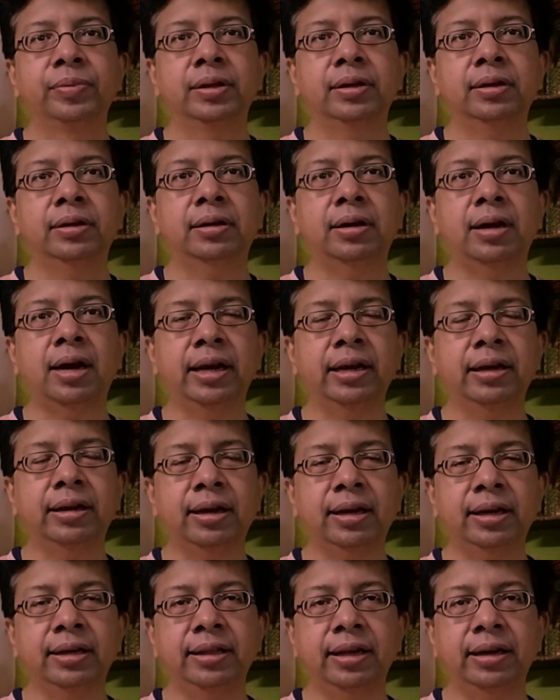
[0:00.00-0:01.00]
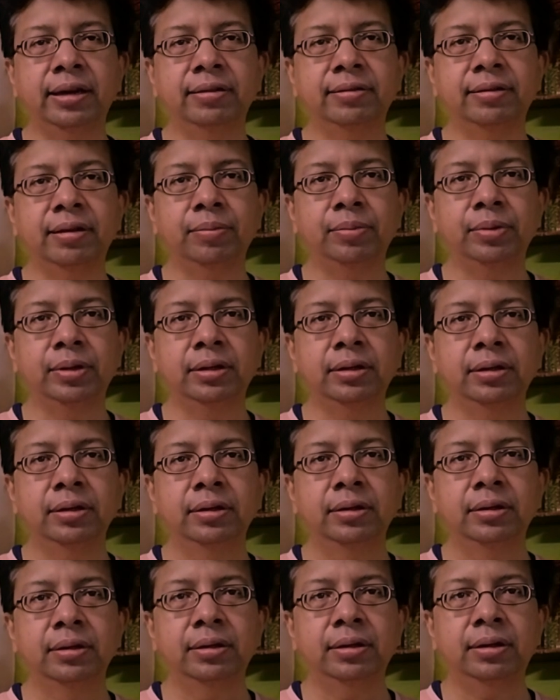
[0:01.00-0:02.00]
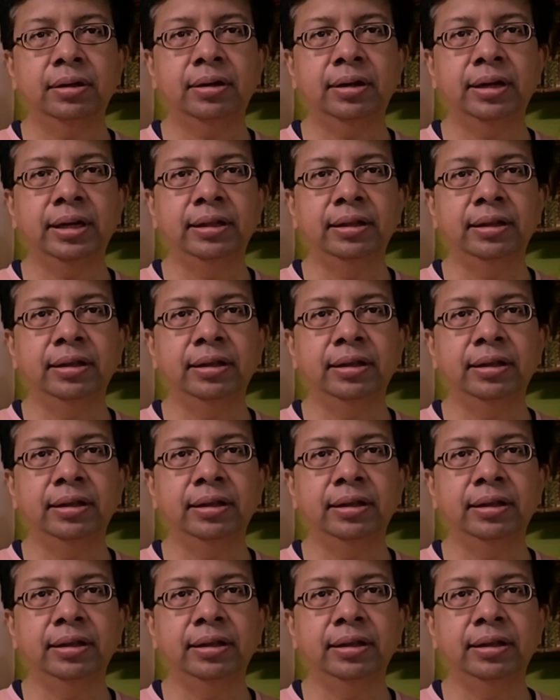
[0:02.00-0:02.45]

higher high than December in